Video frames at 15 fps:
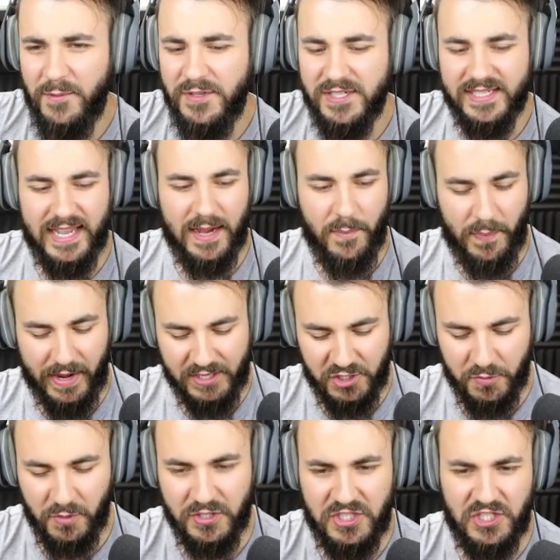we'll just get a
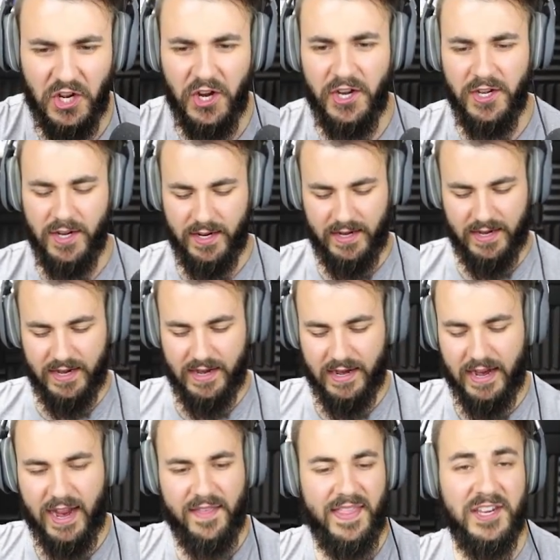bunch more stone.
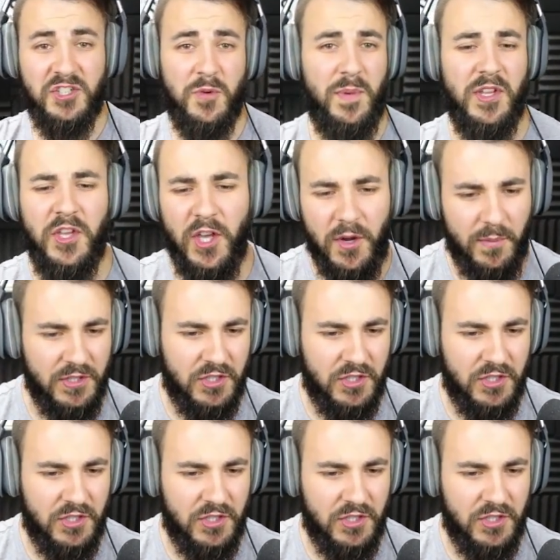And that should be good.